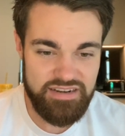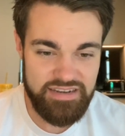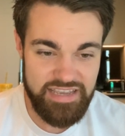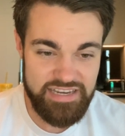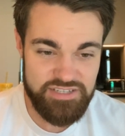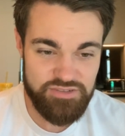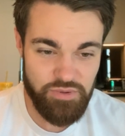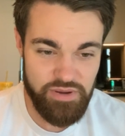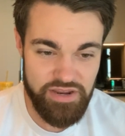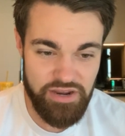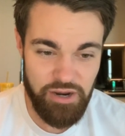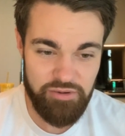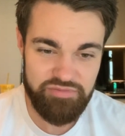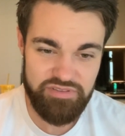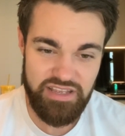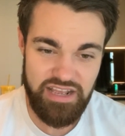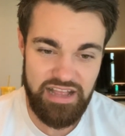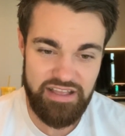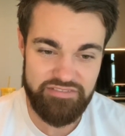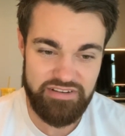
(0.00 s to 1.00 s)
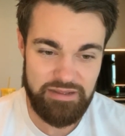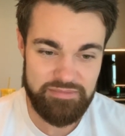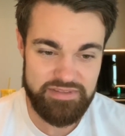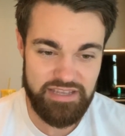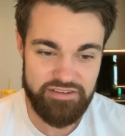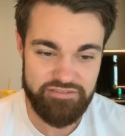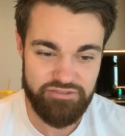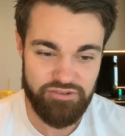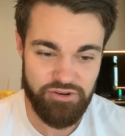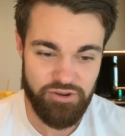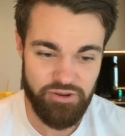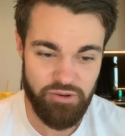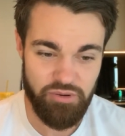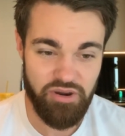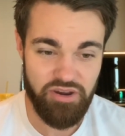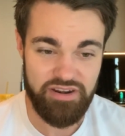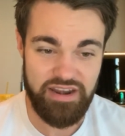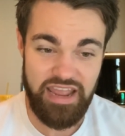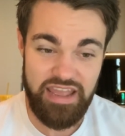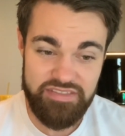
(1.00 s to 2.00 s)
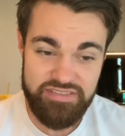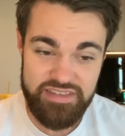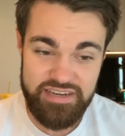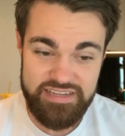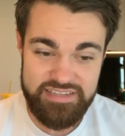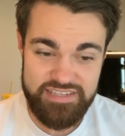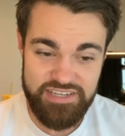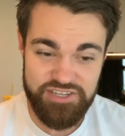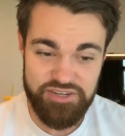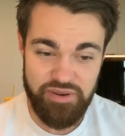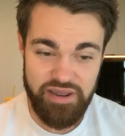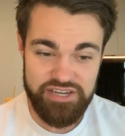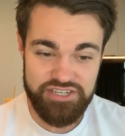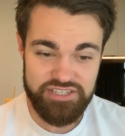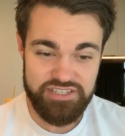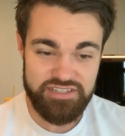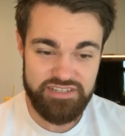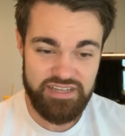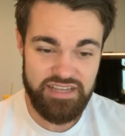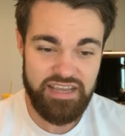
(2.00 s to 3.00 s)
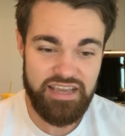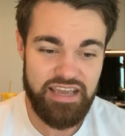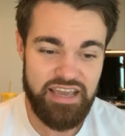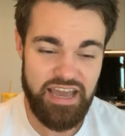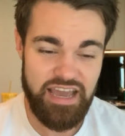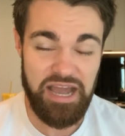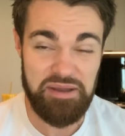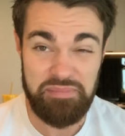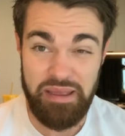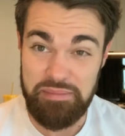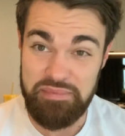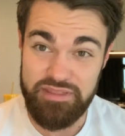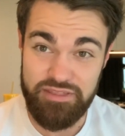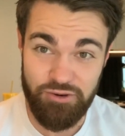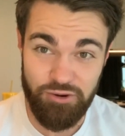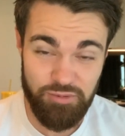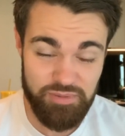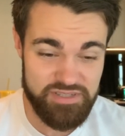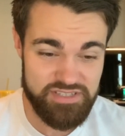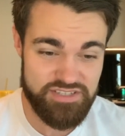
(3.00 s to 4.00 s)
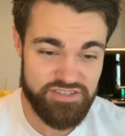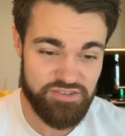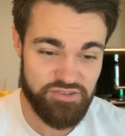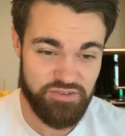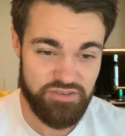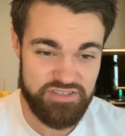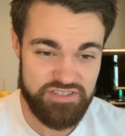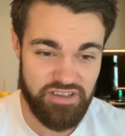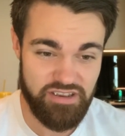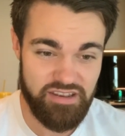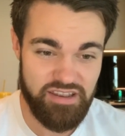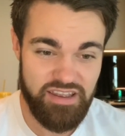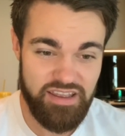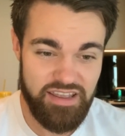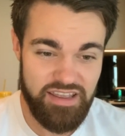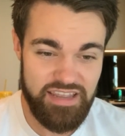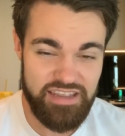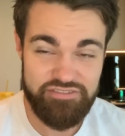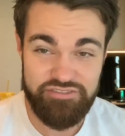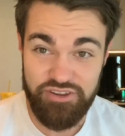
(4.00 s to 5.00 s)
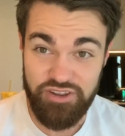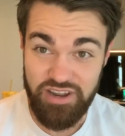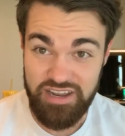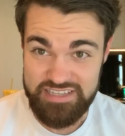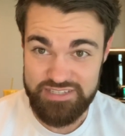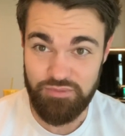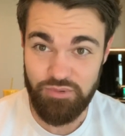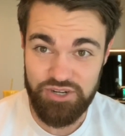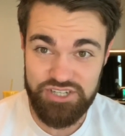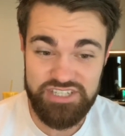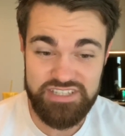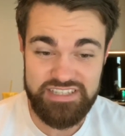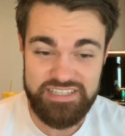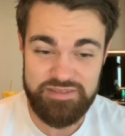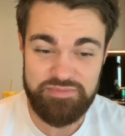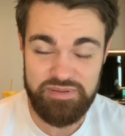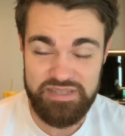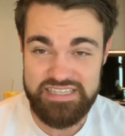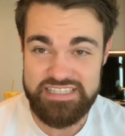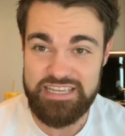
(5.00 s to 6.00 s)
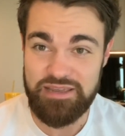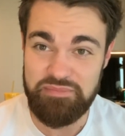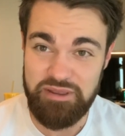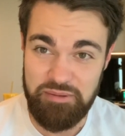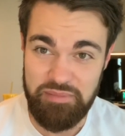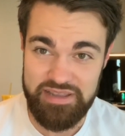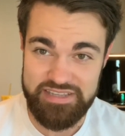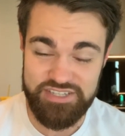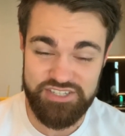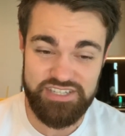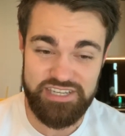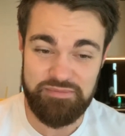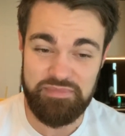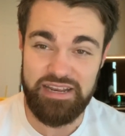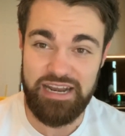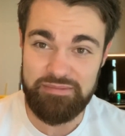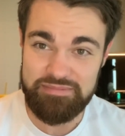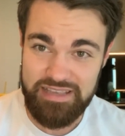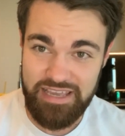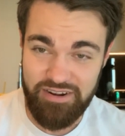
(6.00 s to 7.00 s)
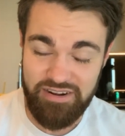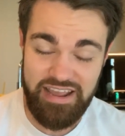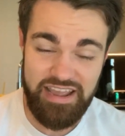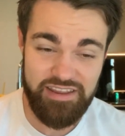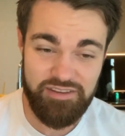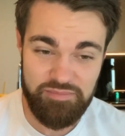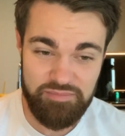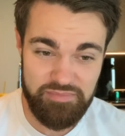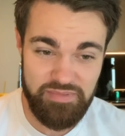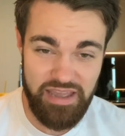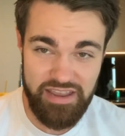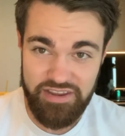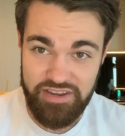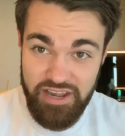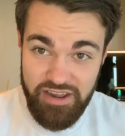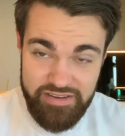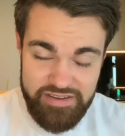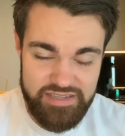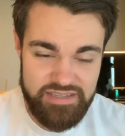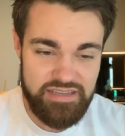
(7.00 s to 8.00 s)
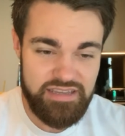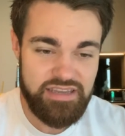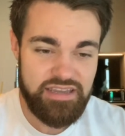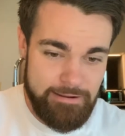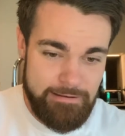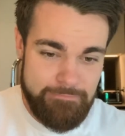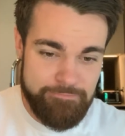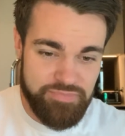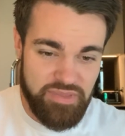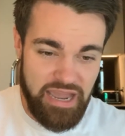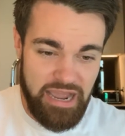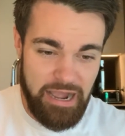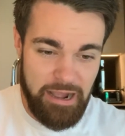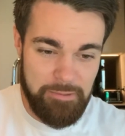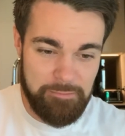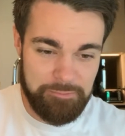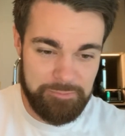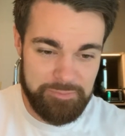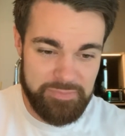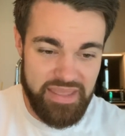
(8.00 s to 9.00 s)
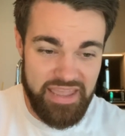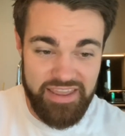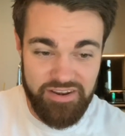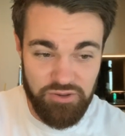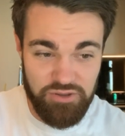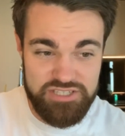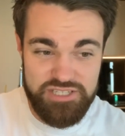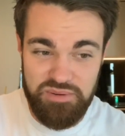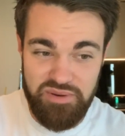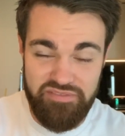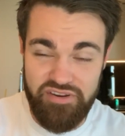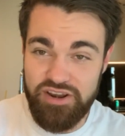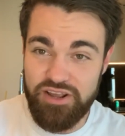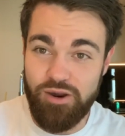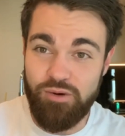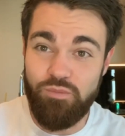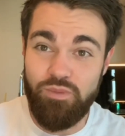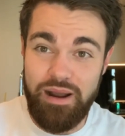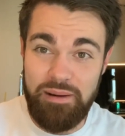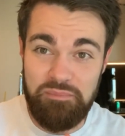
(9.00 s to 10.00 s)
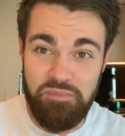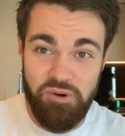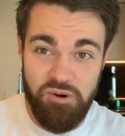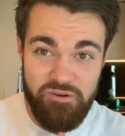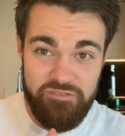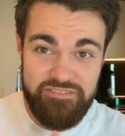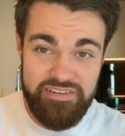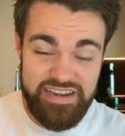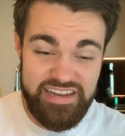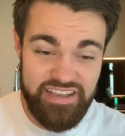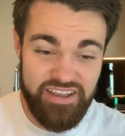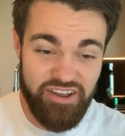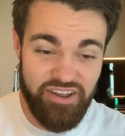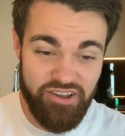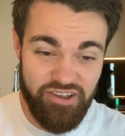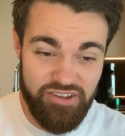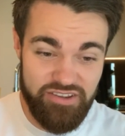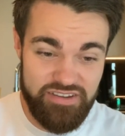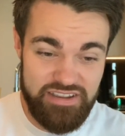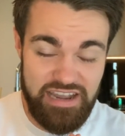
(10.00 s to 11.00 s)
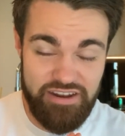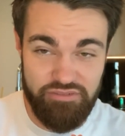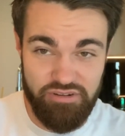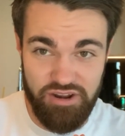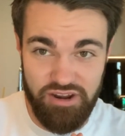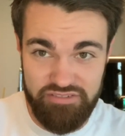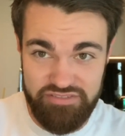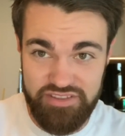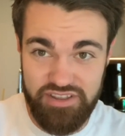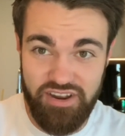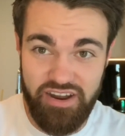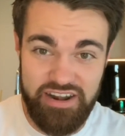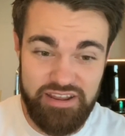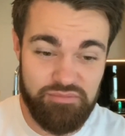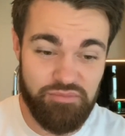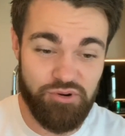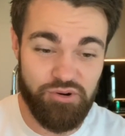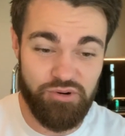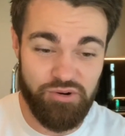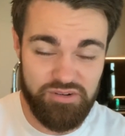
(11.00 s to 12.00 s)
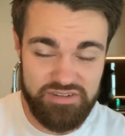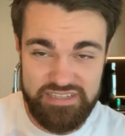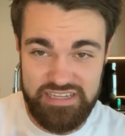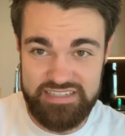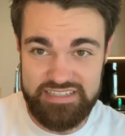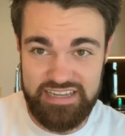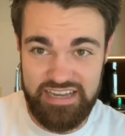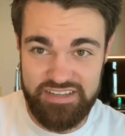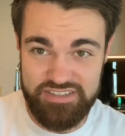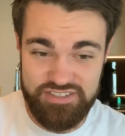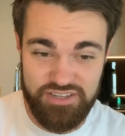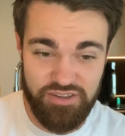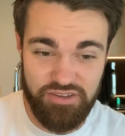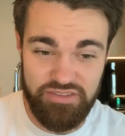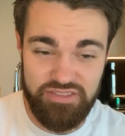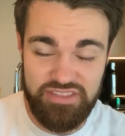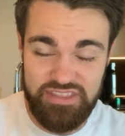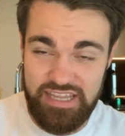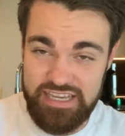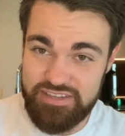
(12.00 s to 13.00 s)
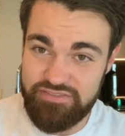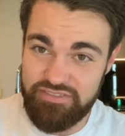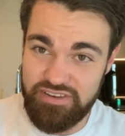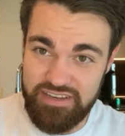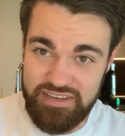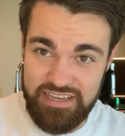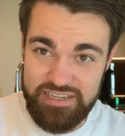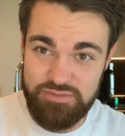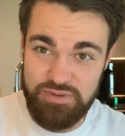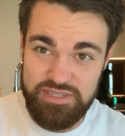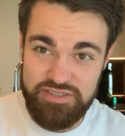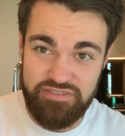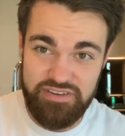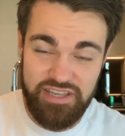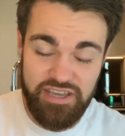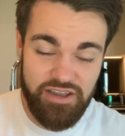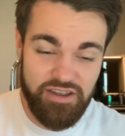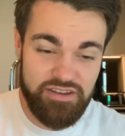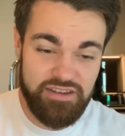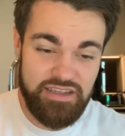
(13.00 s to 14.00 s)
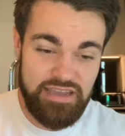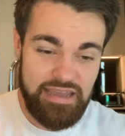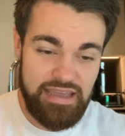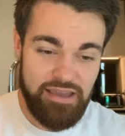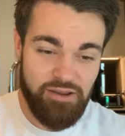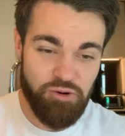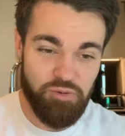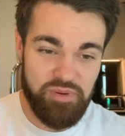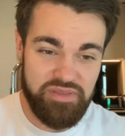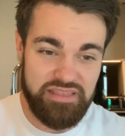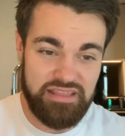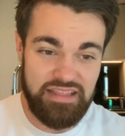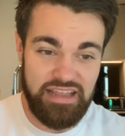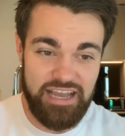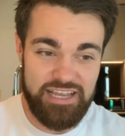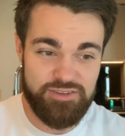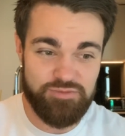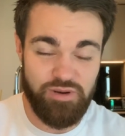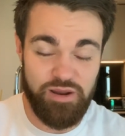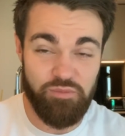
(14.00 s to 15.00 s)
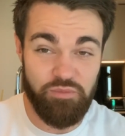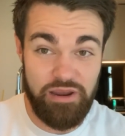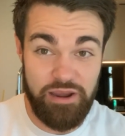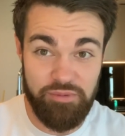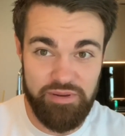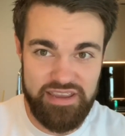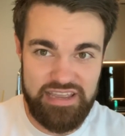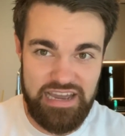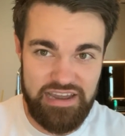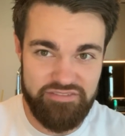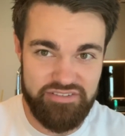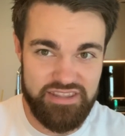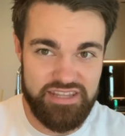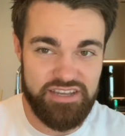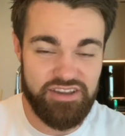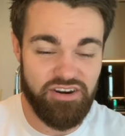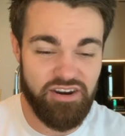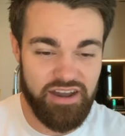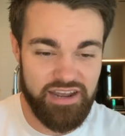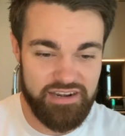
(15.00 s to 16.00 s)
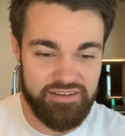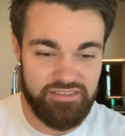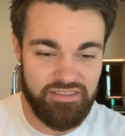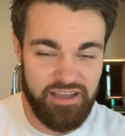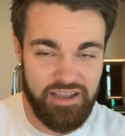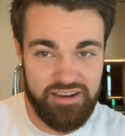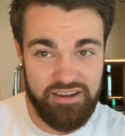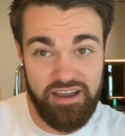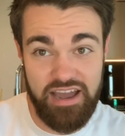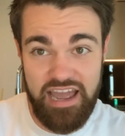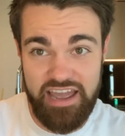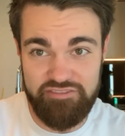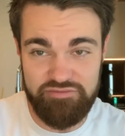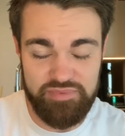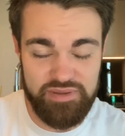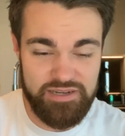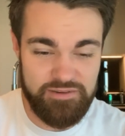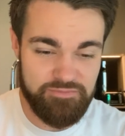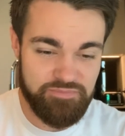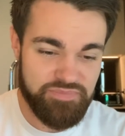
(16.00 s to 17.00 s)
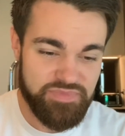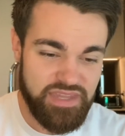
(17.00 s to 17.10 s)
Next week, hopefully I'll have an update for you on Anthony's situation, maybe Thorben's too. So if you guys are watching this, please send me a message, give me an update on how you're going. And also we've only got one more video covering off the guide in more detail. So next week's video will be the last one where we cover the guide like I have been.